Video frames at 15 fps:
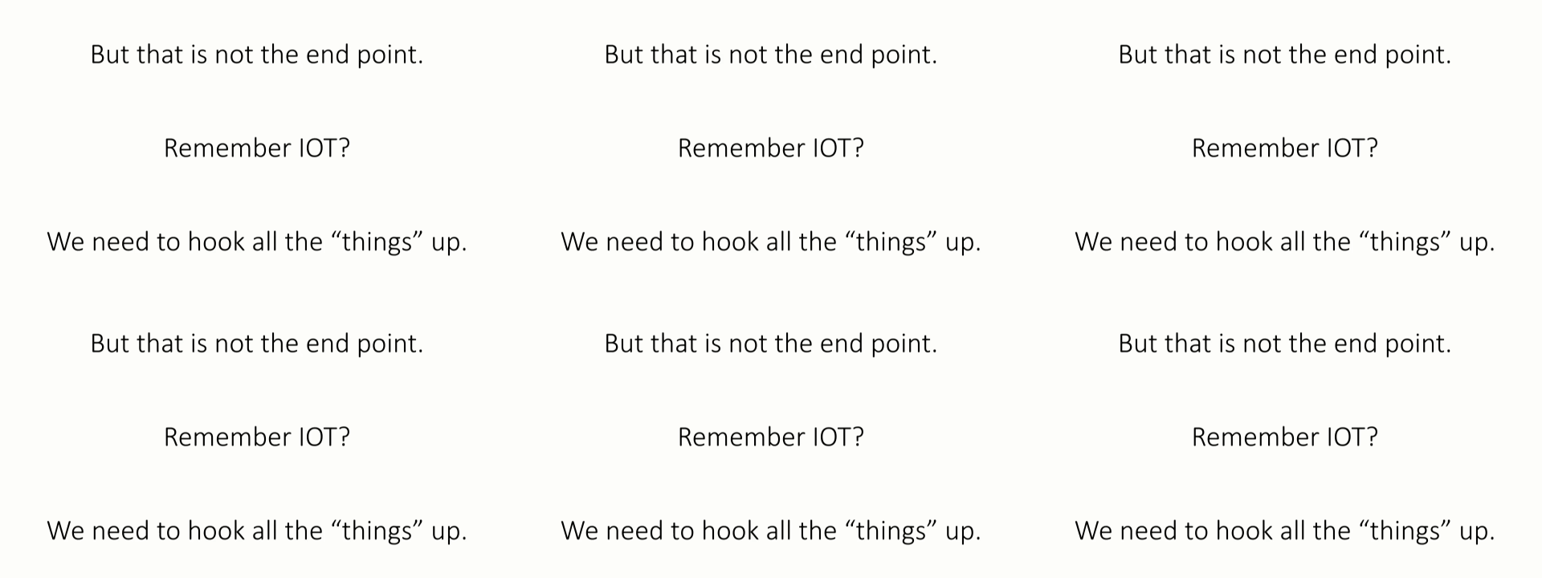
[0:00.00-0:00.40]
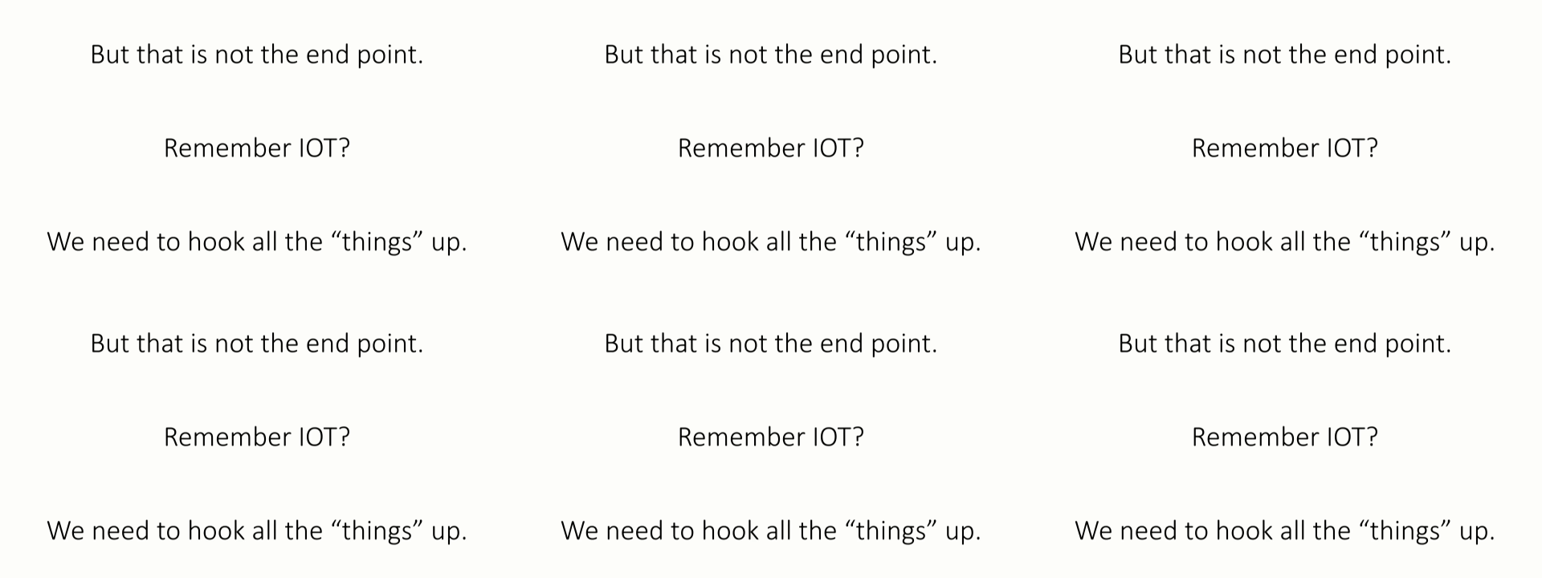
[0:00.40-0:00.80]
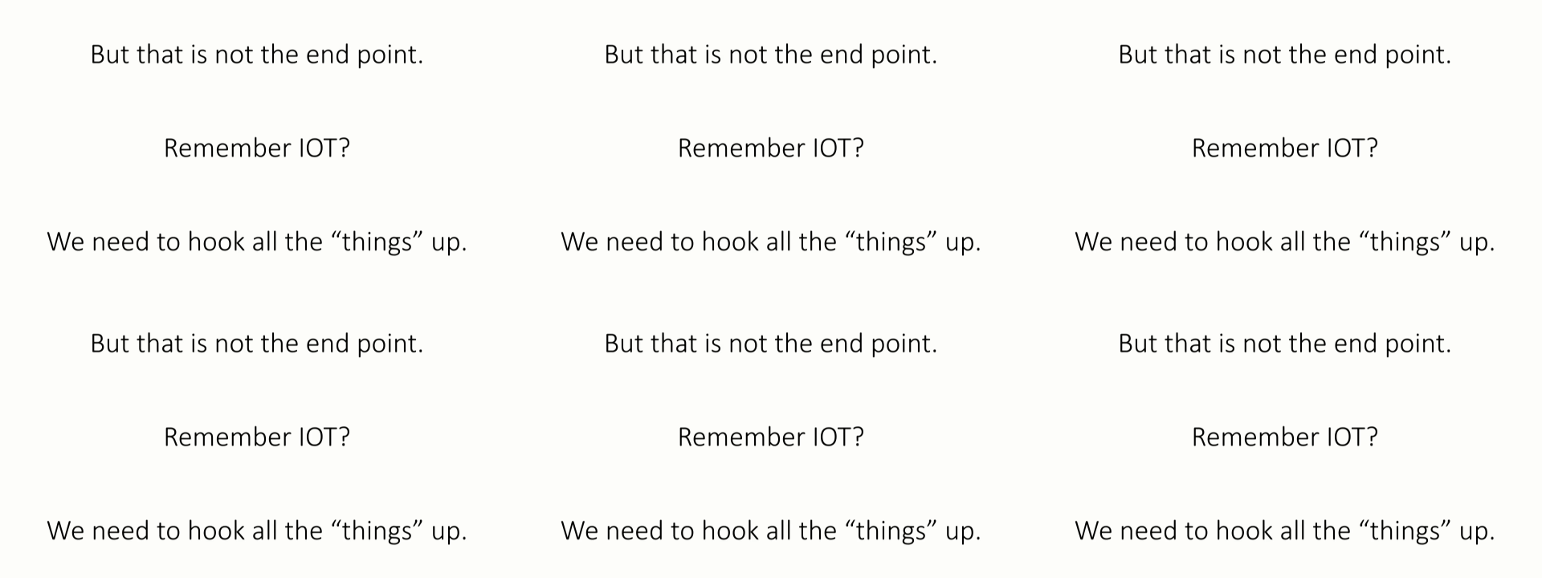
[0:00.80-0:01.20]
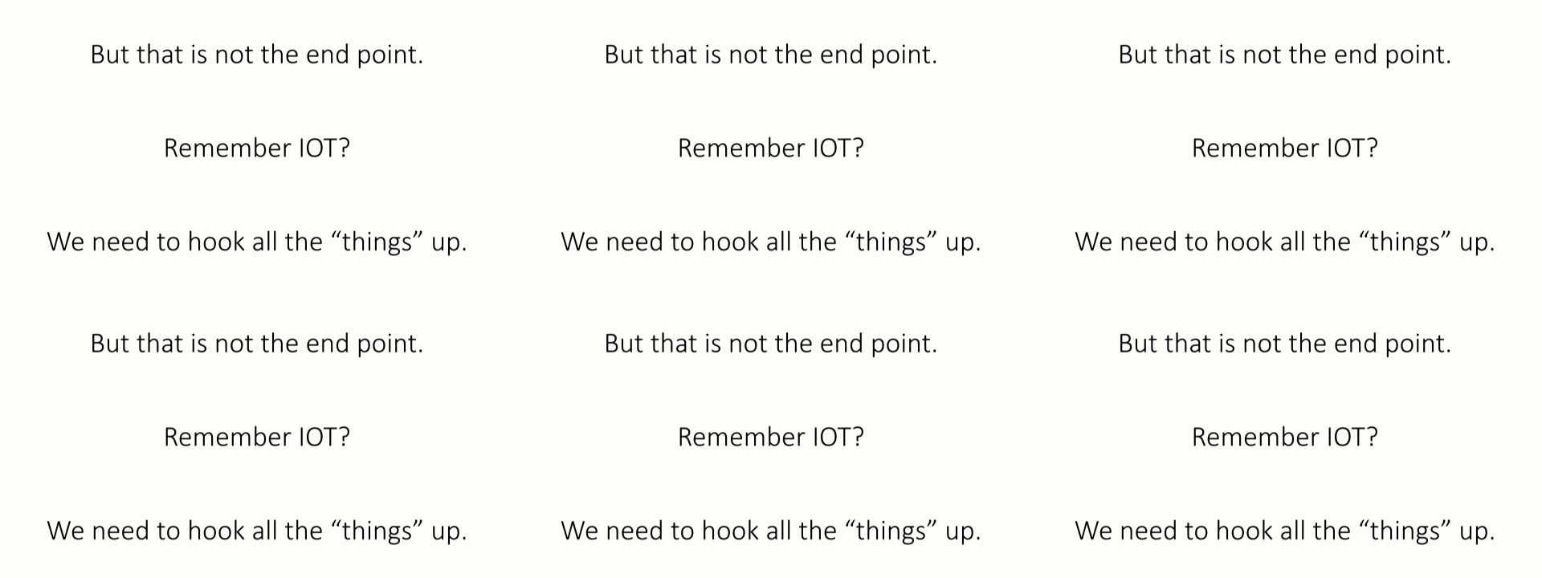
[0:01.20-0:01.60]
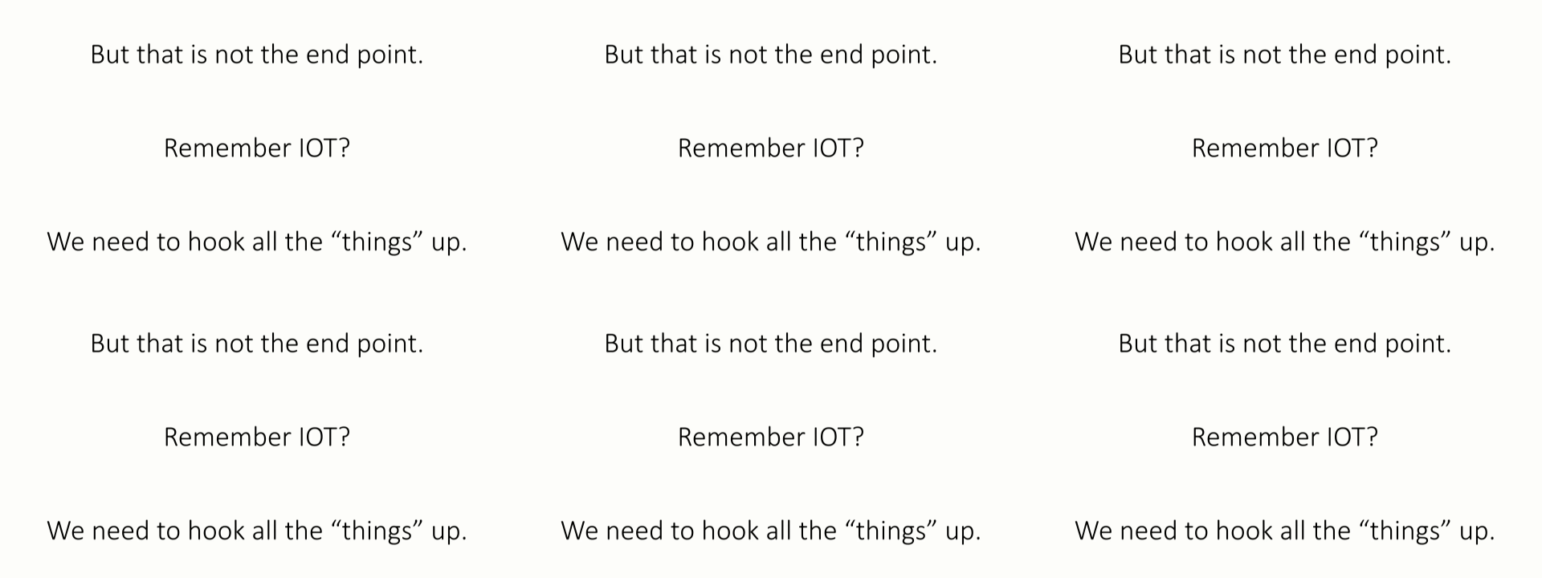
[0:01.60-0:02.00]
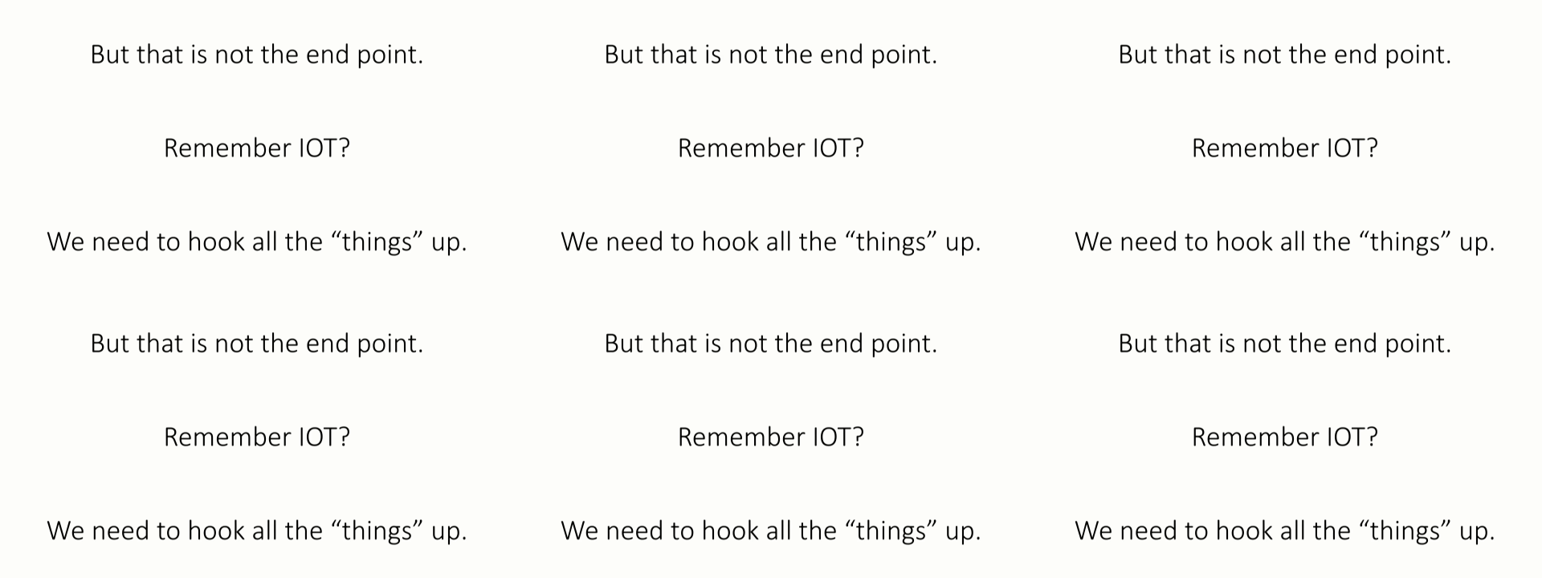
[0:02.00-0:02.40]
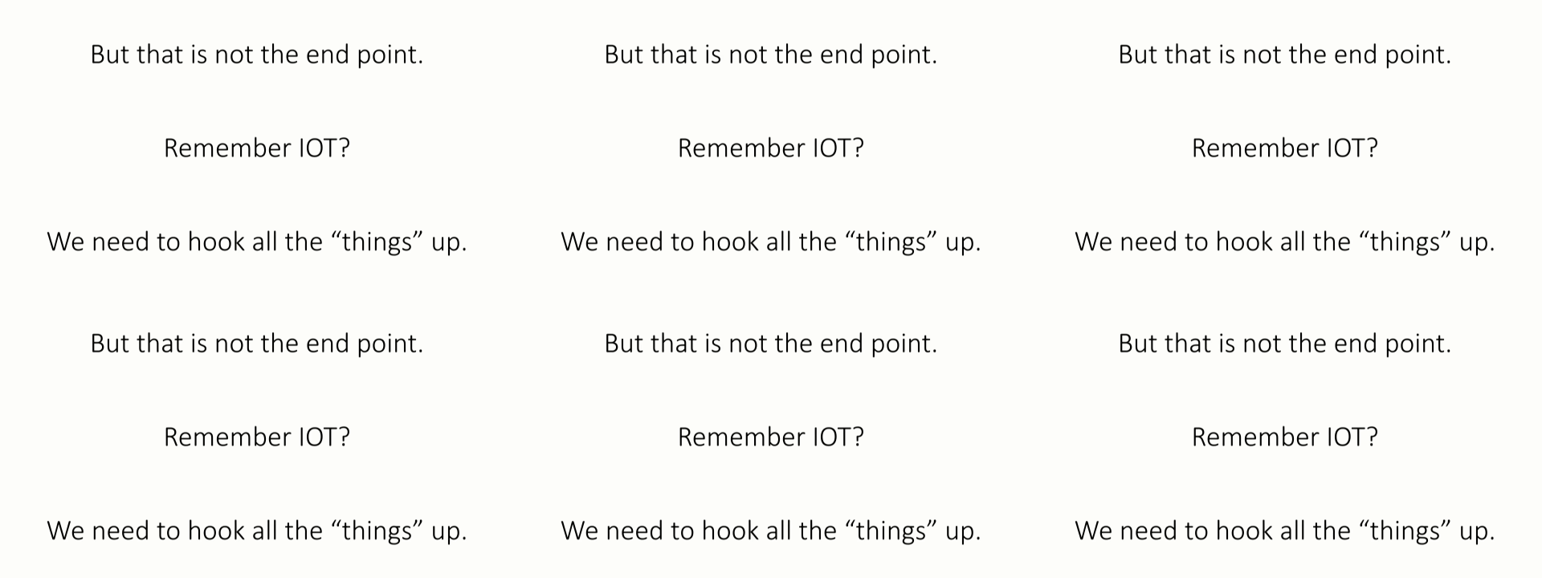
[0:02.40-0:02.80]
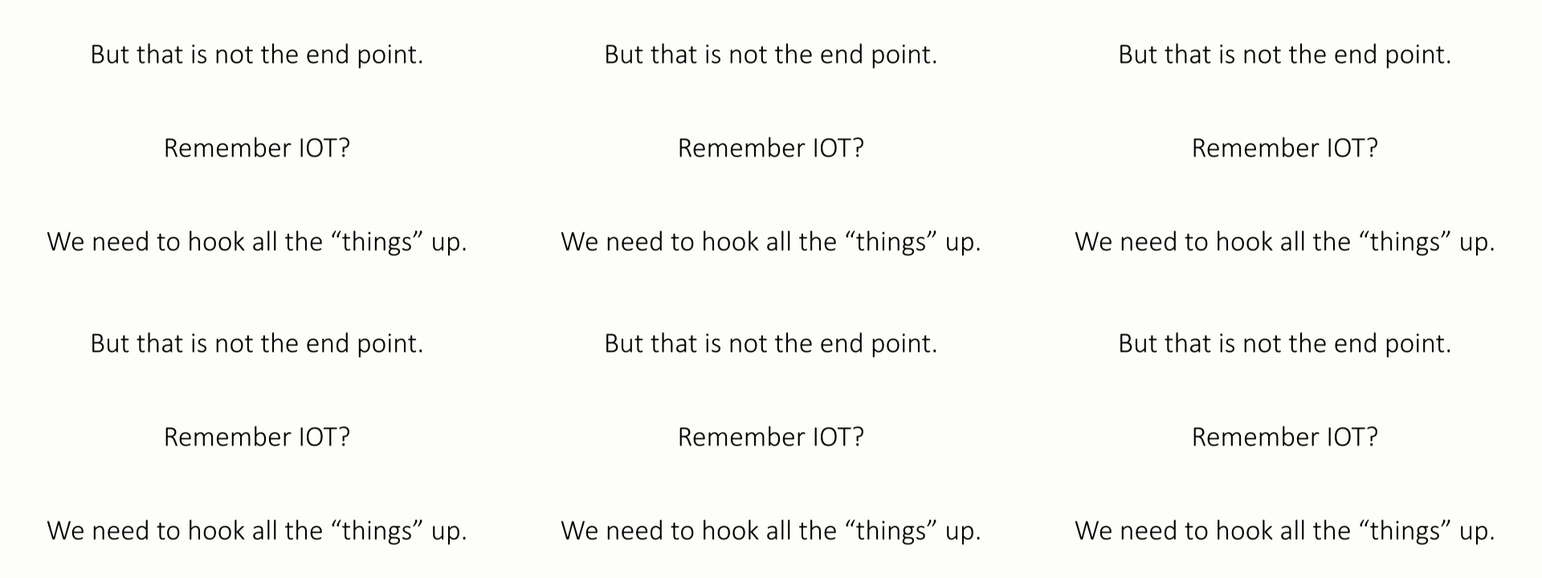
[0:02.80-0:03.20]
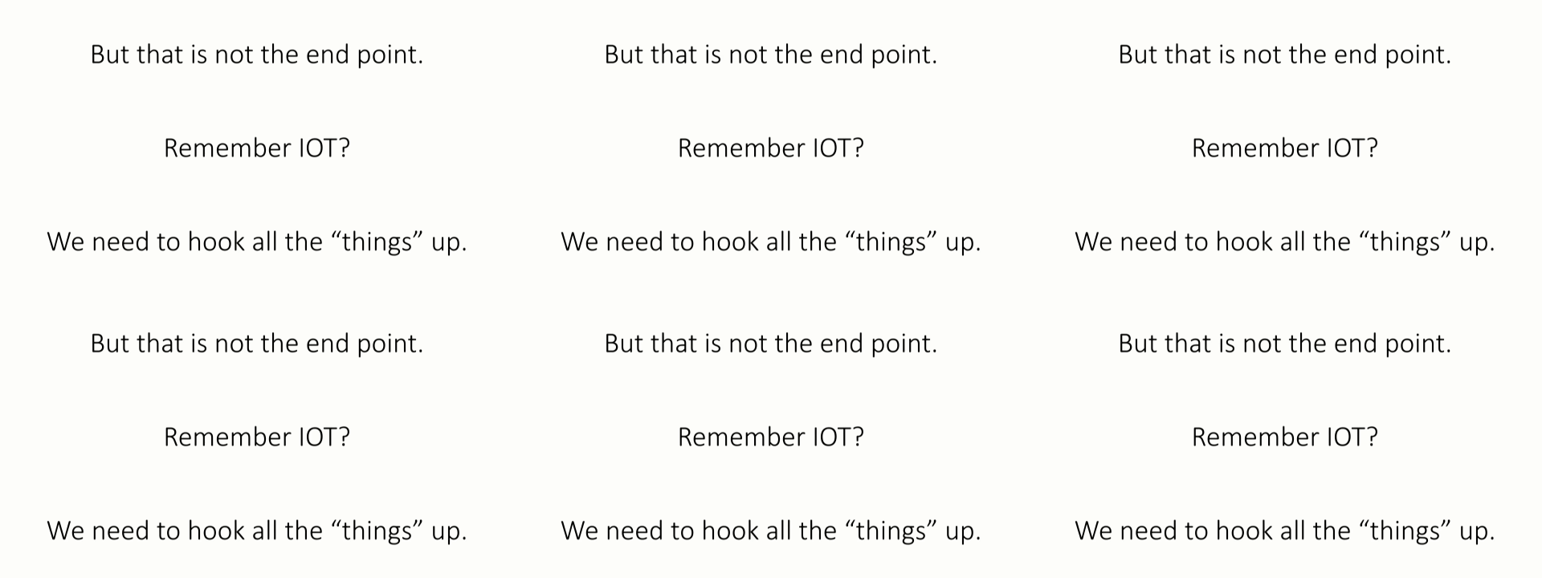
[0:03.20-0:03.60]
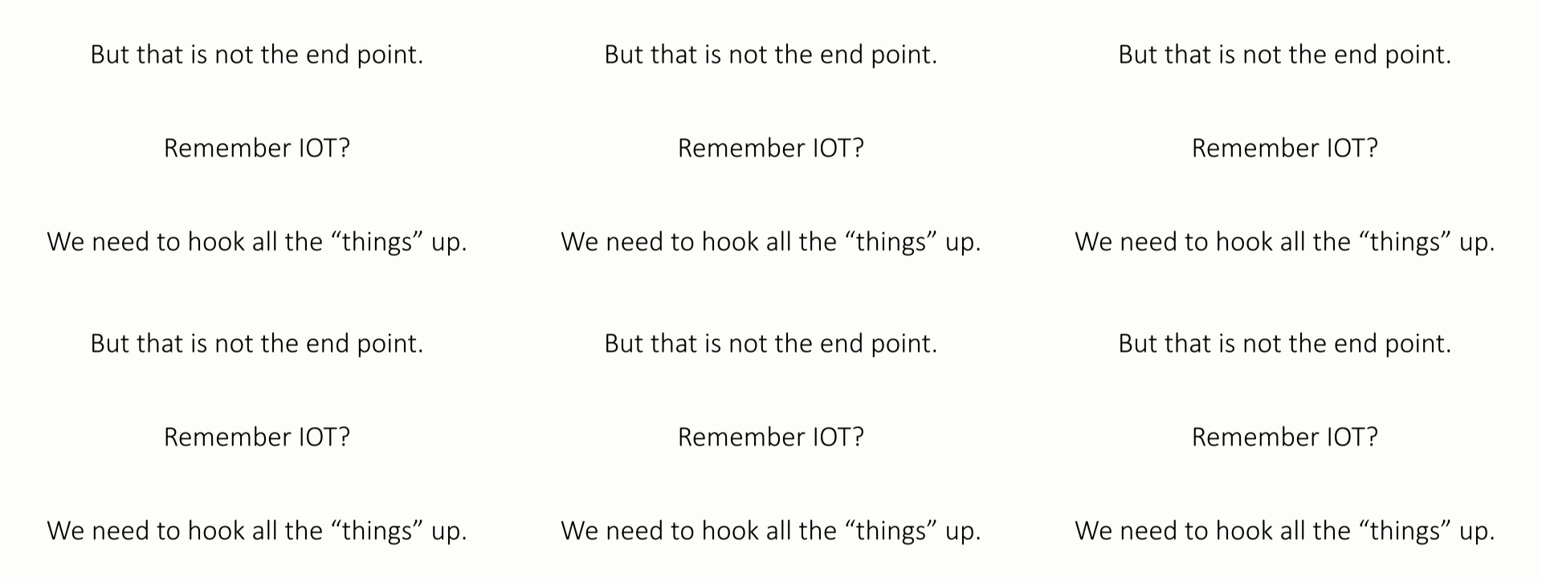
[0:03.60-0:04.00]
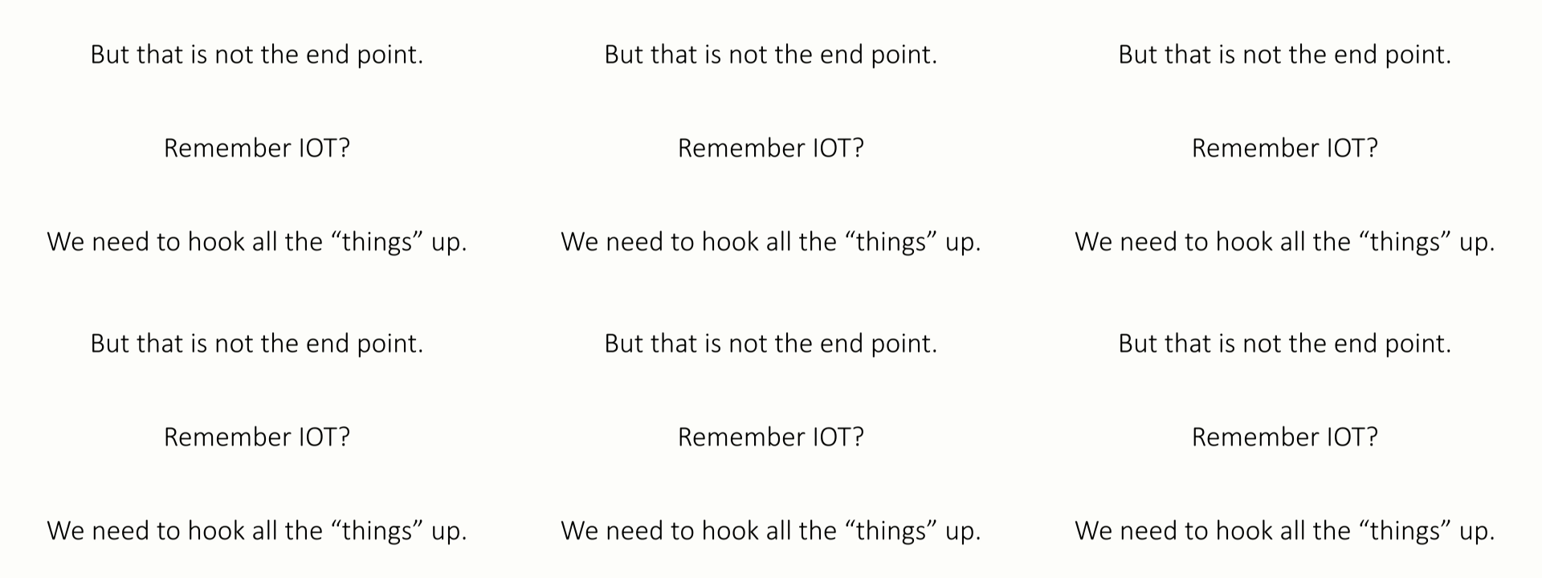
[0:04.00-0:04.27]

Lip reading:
[unreadable: no face in view]